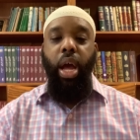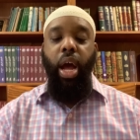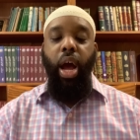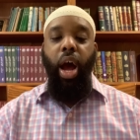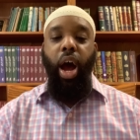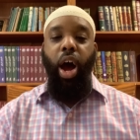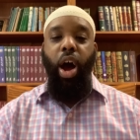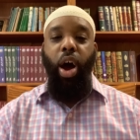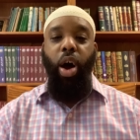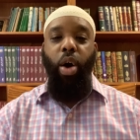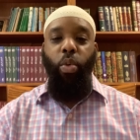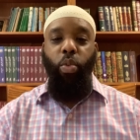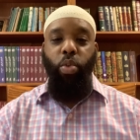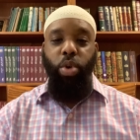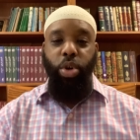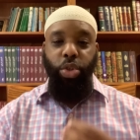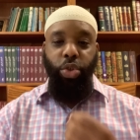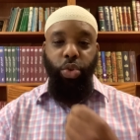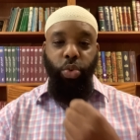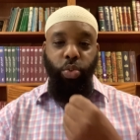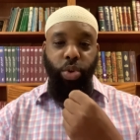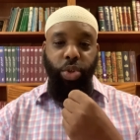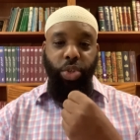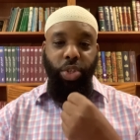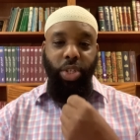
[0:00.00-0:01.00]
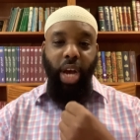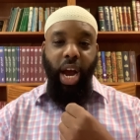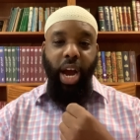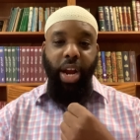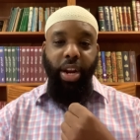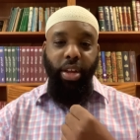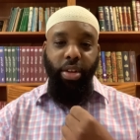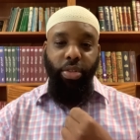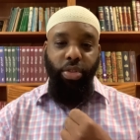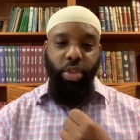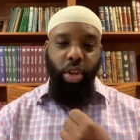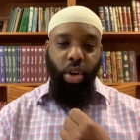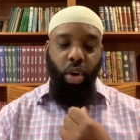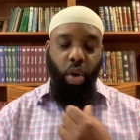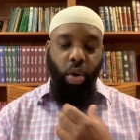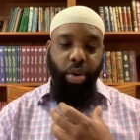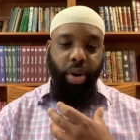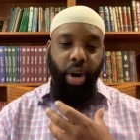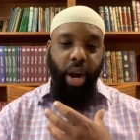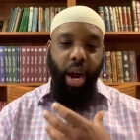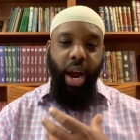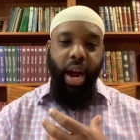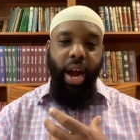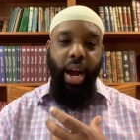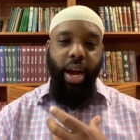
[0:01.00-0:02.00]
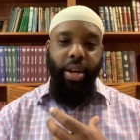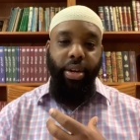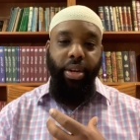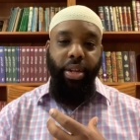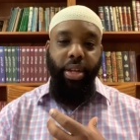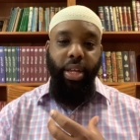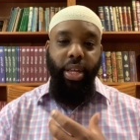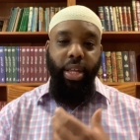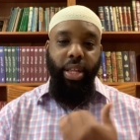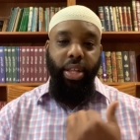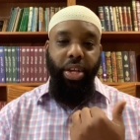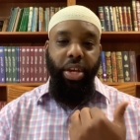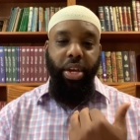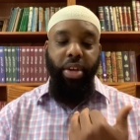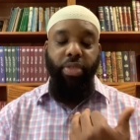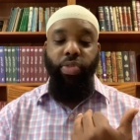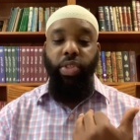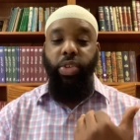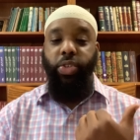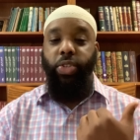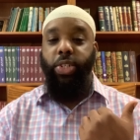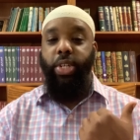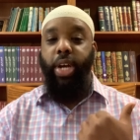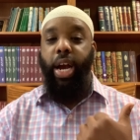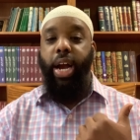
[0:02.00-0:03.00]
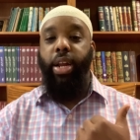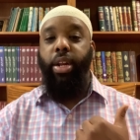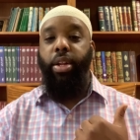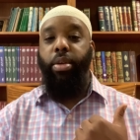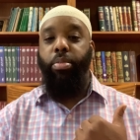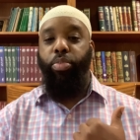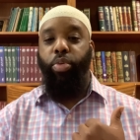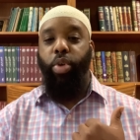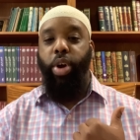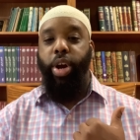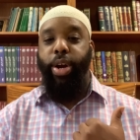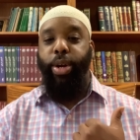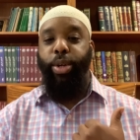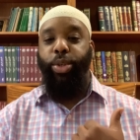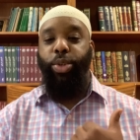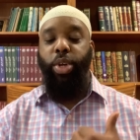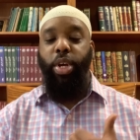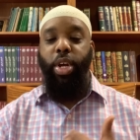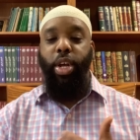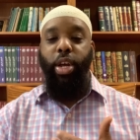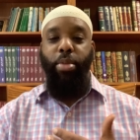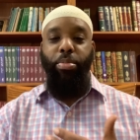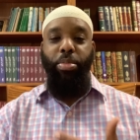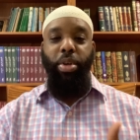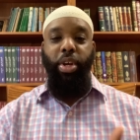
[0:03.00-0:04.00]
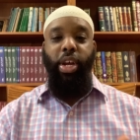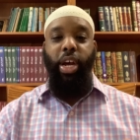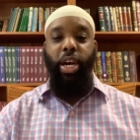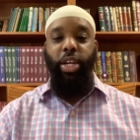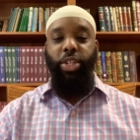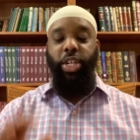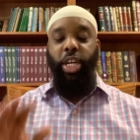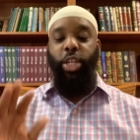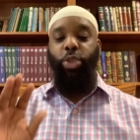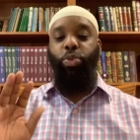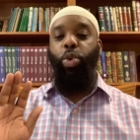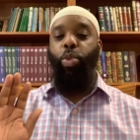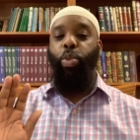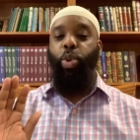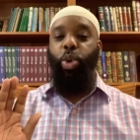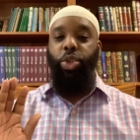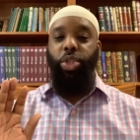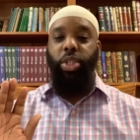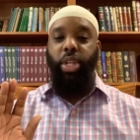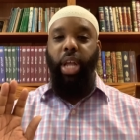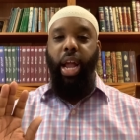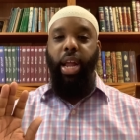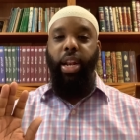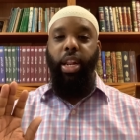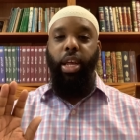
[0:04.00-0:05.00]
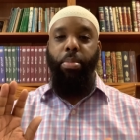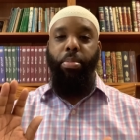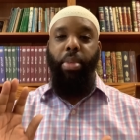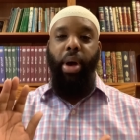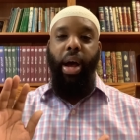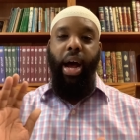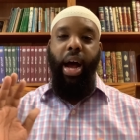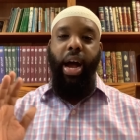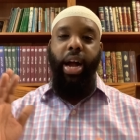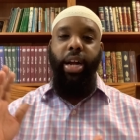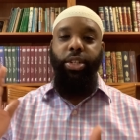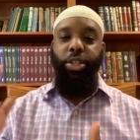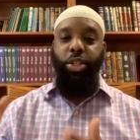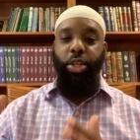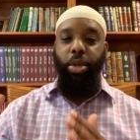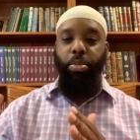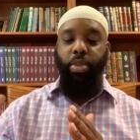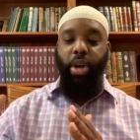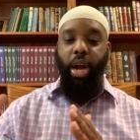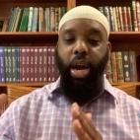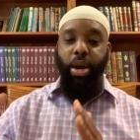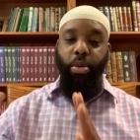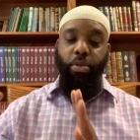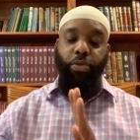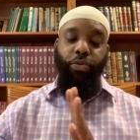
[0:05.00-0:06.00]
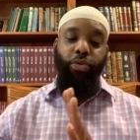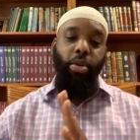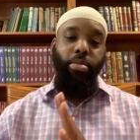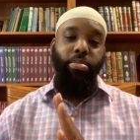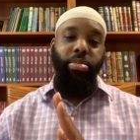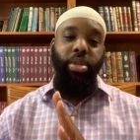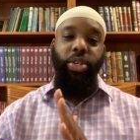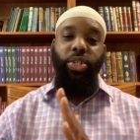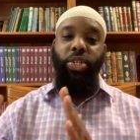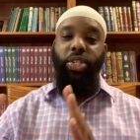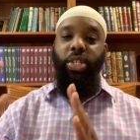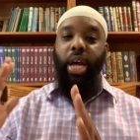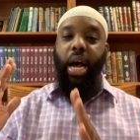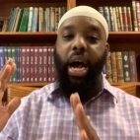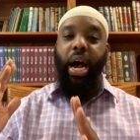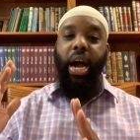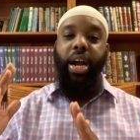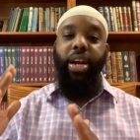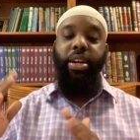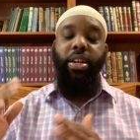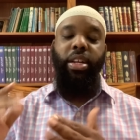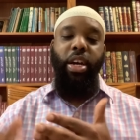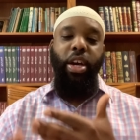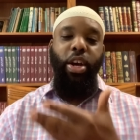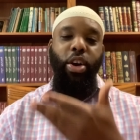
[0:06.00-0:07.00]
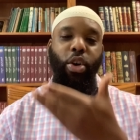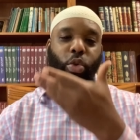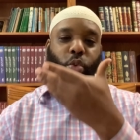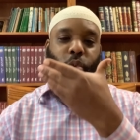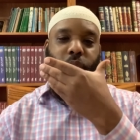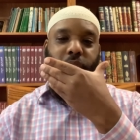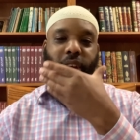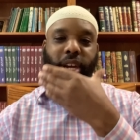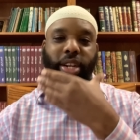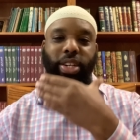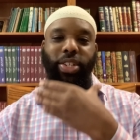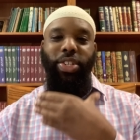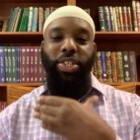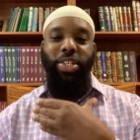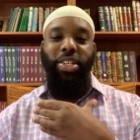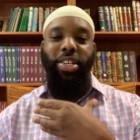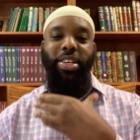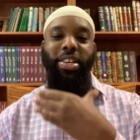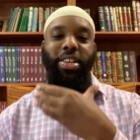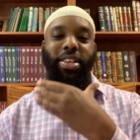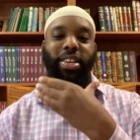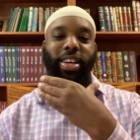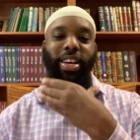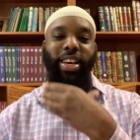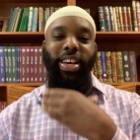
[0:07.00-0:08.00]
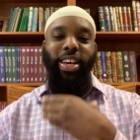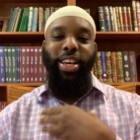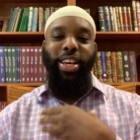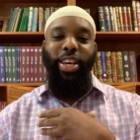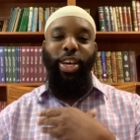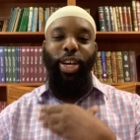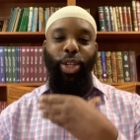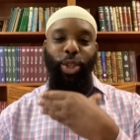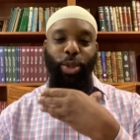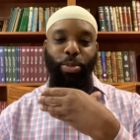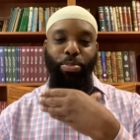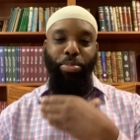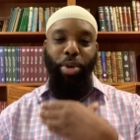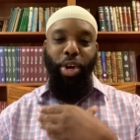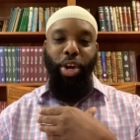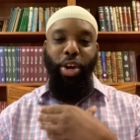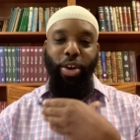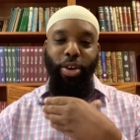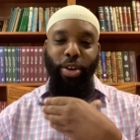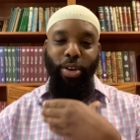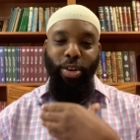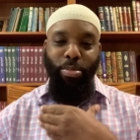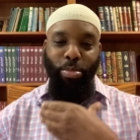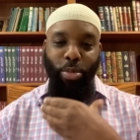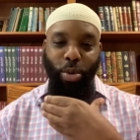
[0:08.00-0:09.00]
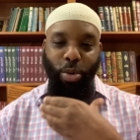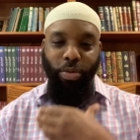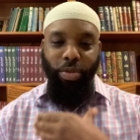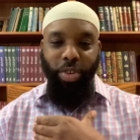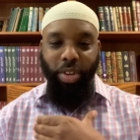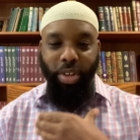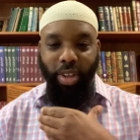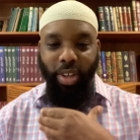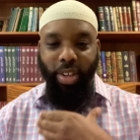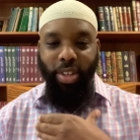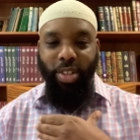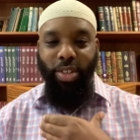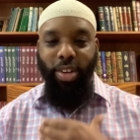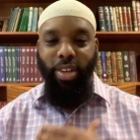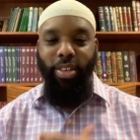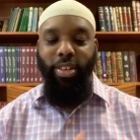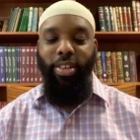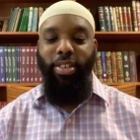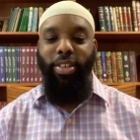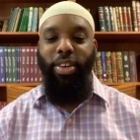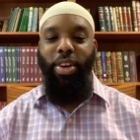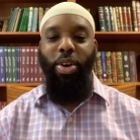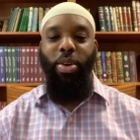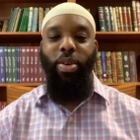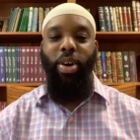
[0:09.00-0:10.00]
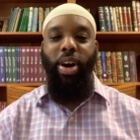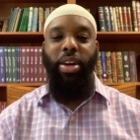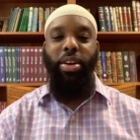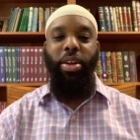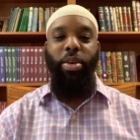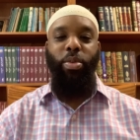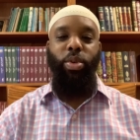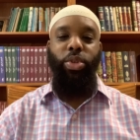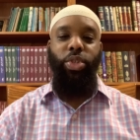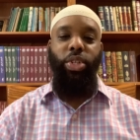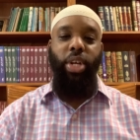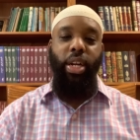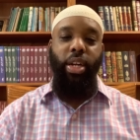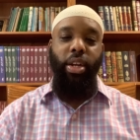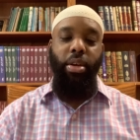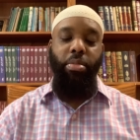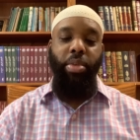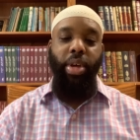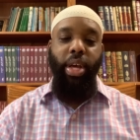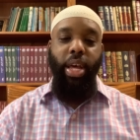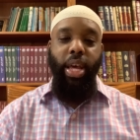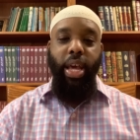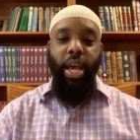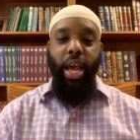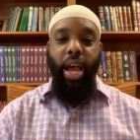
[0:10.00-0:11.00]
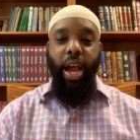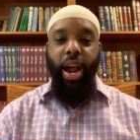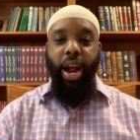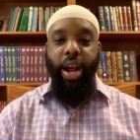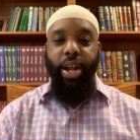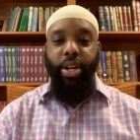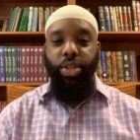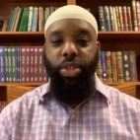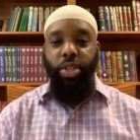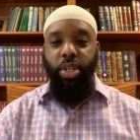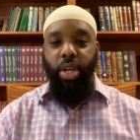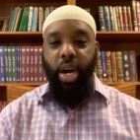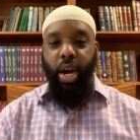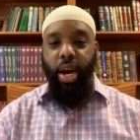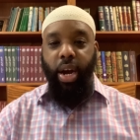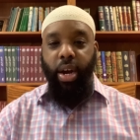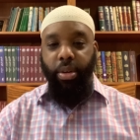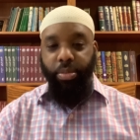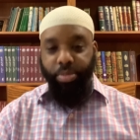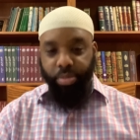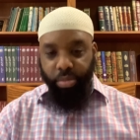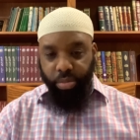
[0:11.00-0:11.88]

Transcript: uh, was reciting the Quran in the silent prayers because as we were standing behind him kind of from the side, we can see his beard moving, sallallahu alaihi wasallam. And uh,